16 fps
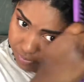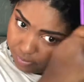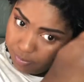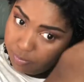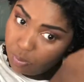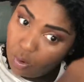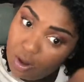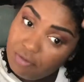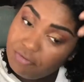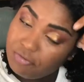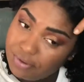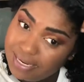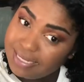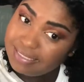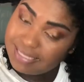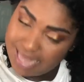
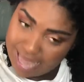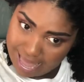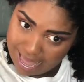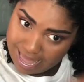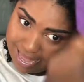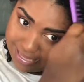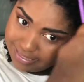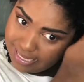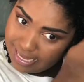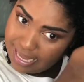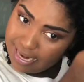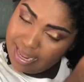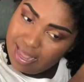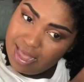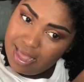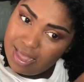boyfriend tags,
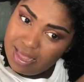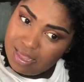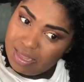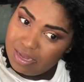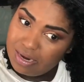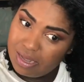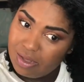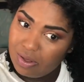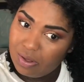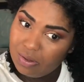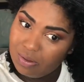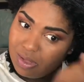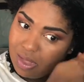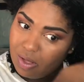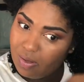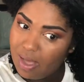and you
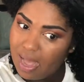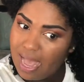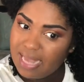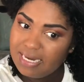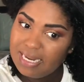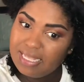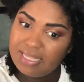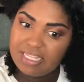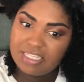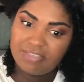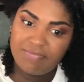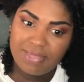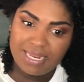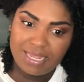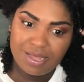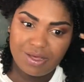know, oh, I did this
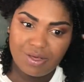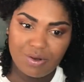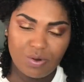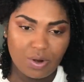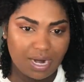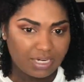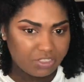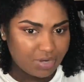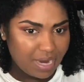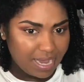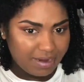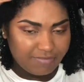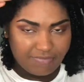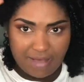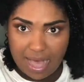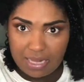video, or I try
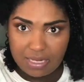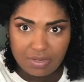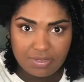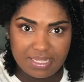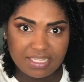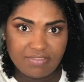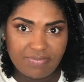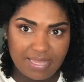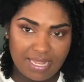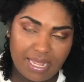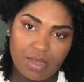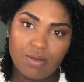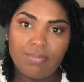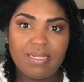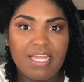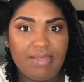to follow this
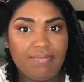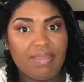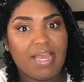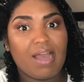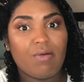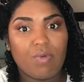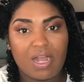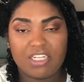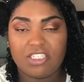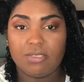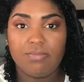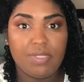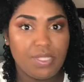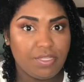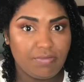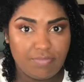video. Believe me, I watch a
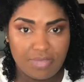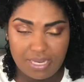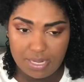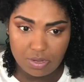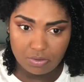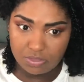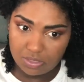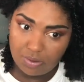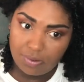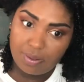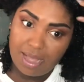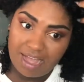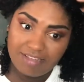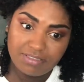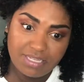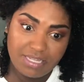million videos, so
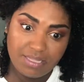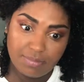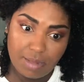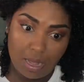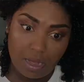I see them